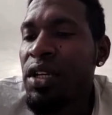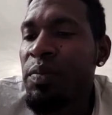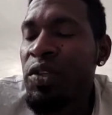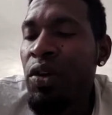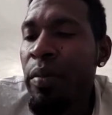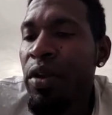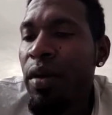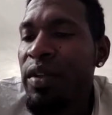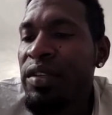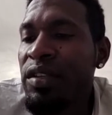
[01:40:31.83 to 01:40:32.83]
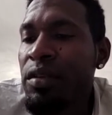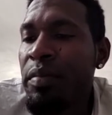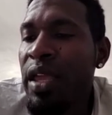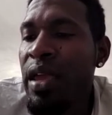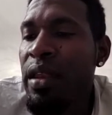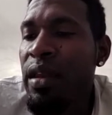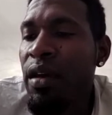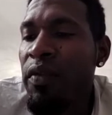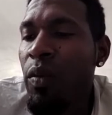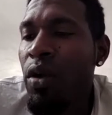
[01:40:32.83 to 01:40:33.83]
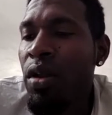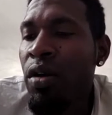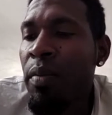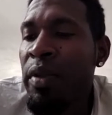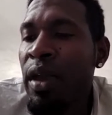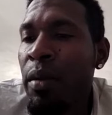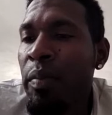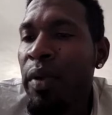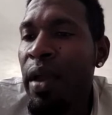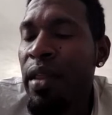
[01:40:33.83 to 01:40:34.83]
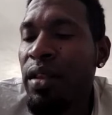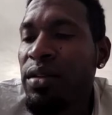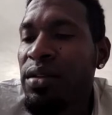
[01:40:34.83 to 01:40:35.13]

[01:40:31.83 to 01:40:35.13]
Games coming up. This is the beginning of the World Cup campaign.